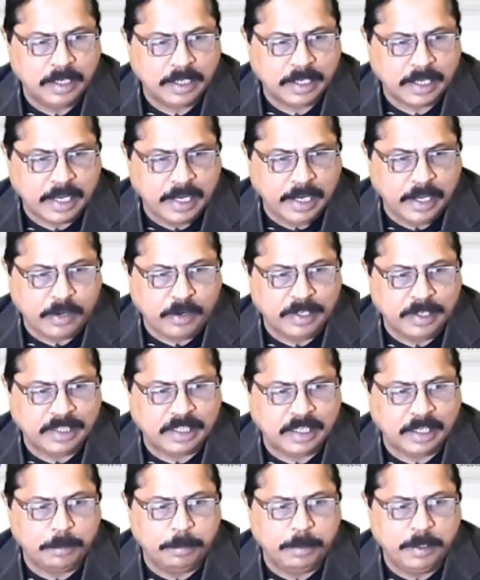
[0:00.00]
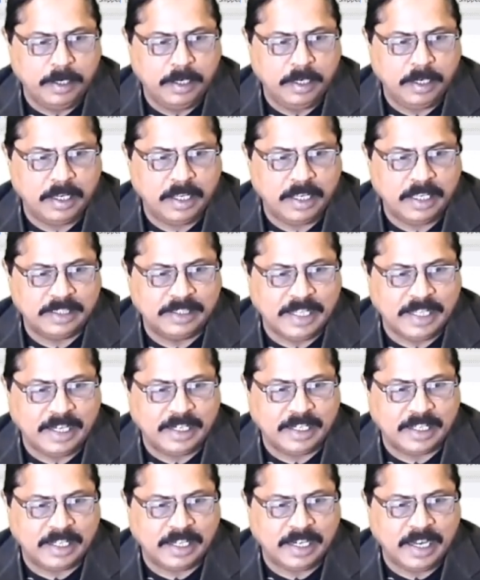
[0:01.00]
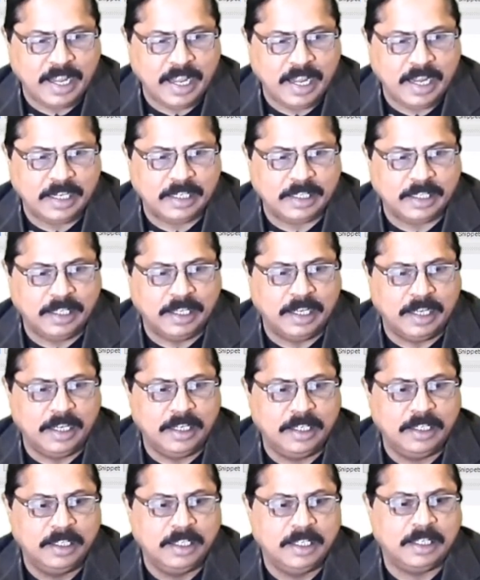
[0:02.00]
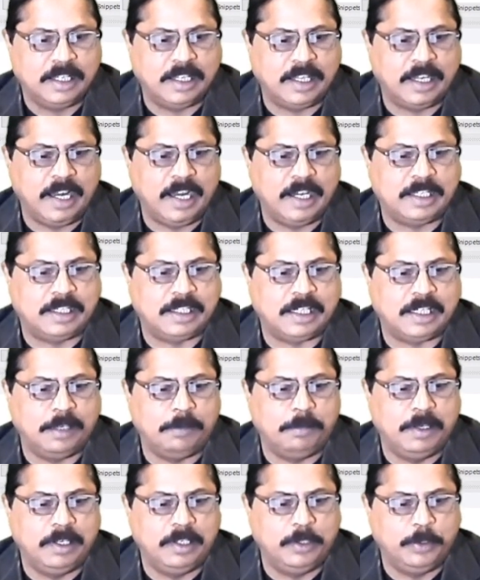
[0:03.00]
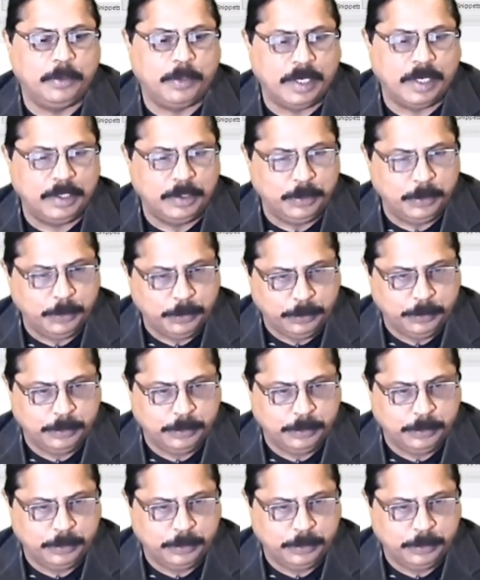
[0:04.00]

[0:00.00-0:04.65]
Click on table. Then create here, create table you can do.